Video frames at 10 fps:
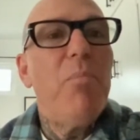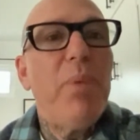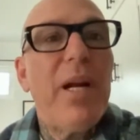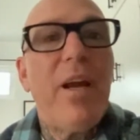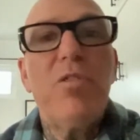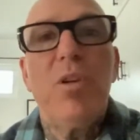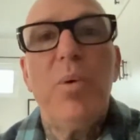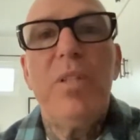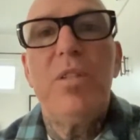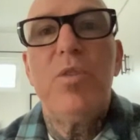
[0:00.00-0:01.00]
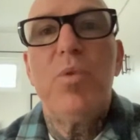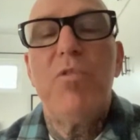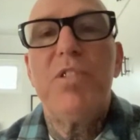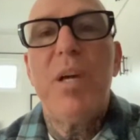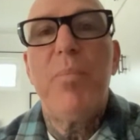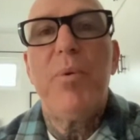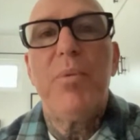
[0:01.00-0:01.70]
but I also went to 12-step